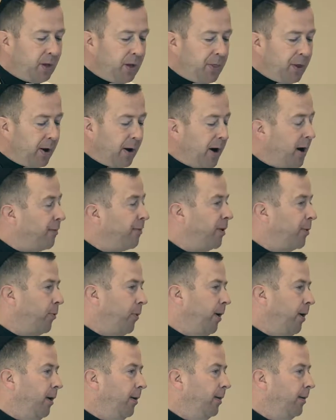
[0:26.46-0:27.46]
They're
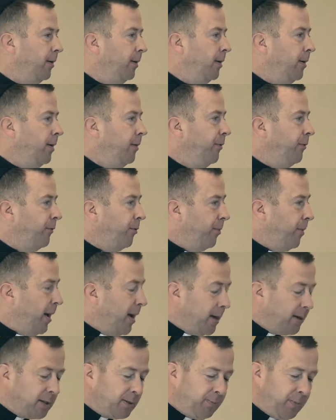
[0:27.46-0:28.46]
everywhere, from
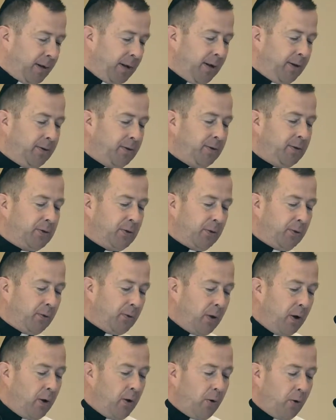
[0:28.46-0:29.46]
X-Men
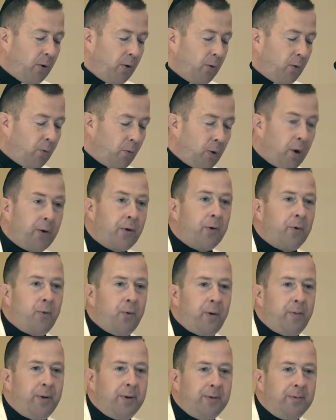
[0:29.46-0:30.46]
to Wonder
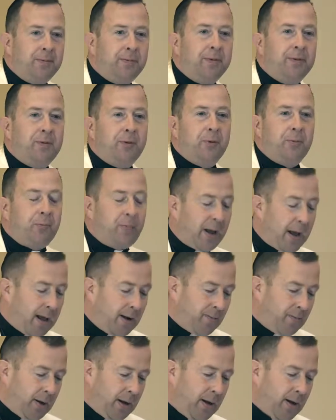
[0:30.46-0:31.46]
Woman to
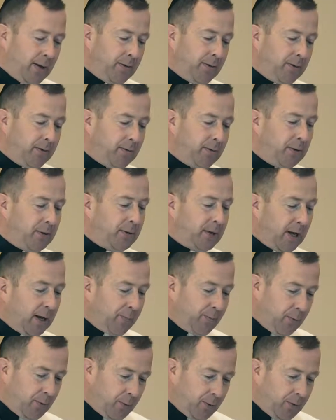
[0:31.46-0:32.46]
Batman to
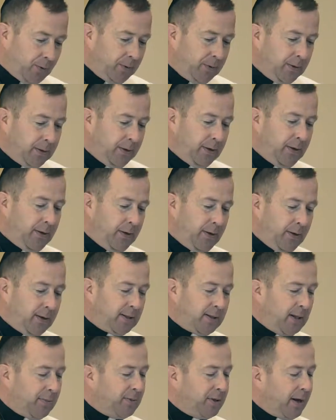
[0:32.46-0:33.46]
Deadpool. It
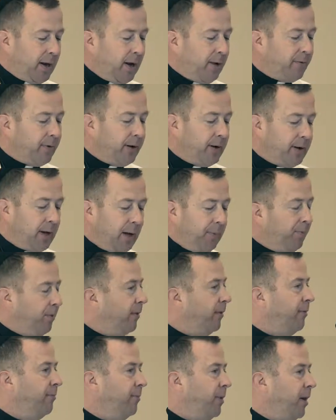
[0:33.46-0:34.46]
seems that every
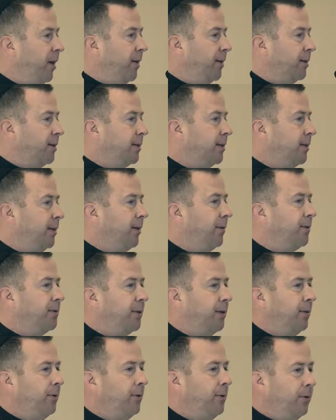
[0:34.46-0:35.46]
couple of months, there's
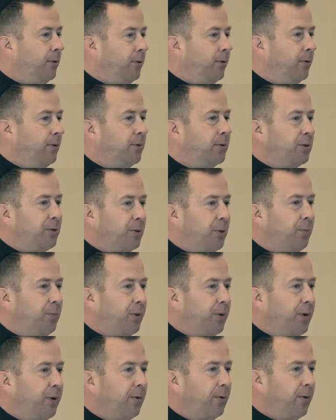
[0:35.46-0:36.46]
a new
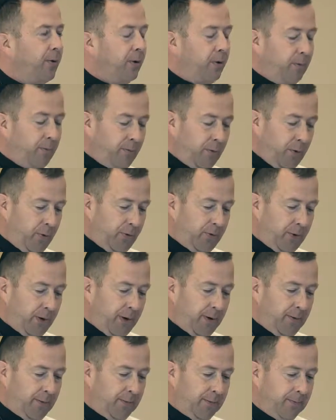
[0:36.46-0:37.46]
superhero
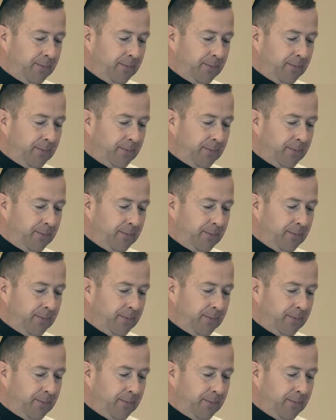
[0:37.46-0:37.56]
movie.